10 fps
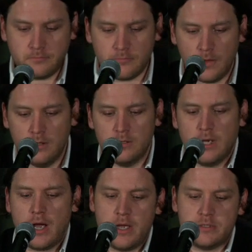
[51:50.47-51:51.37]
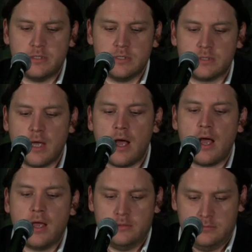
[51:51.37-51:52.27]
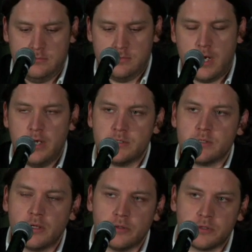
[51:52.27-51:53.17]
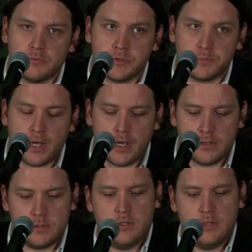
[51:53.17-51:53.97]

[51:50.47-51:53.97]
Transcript: The eyes in the sky, eyes is another term for spies.